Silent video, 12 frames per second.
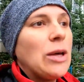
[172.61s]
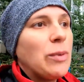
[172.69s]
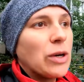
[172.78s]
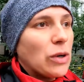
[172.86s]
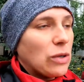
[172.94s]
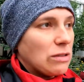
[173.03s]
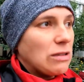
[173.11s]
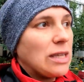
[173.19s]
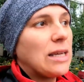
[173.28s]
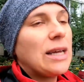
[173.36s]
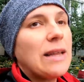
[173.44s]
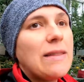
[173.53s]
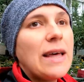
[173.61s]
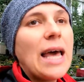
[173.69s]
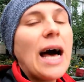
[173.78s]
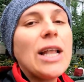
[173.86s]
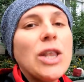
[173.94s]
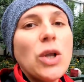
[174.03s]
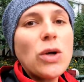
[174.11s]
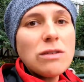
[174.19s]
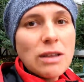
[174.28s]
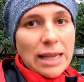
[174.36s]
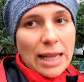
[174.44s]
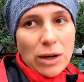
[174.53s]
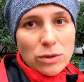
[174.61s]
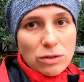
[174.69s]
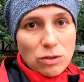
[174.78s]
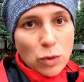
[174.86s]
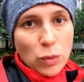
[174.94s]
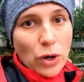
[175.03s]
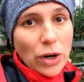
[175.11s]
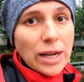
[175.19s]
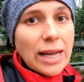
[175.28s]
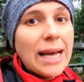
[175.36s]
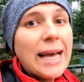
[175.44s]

because they are not allowed to work